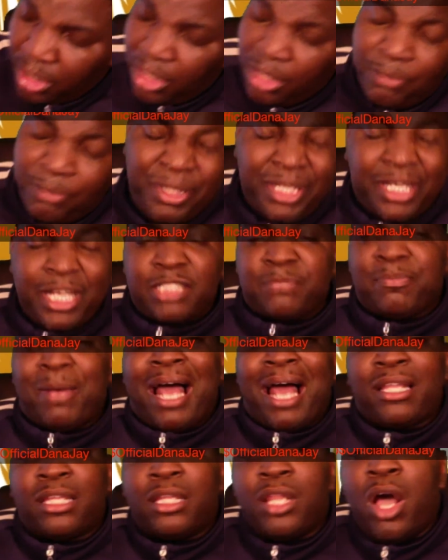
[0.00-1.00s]
Because by
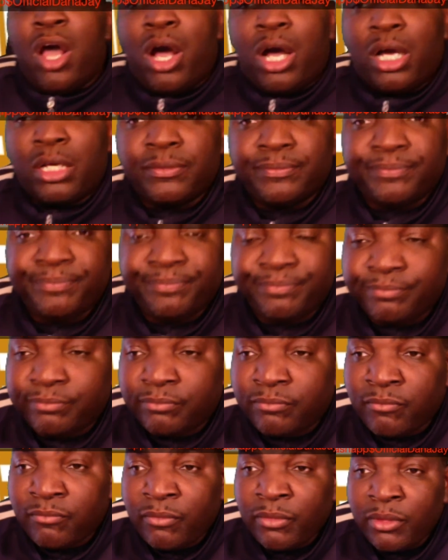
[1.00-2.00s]
law,
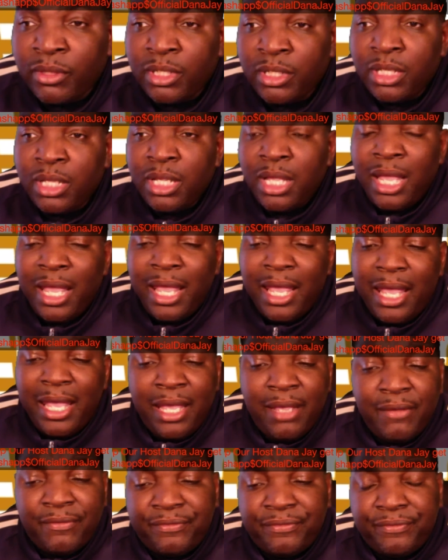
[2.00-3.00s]

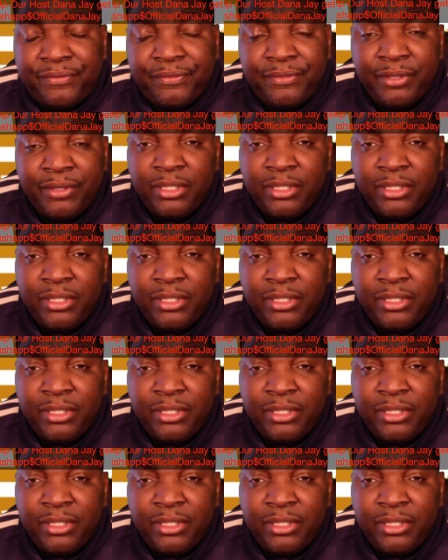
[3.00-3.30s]
if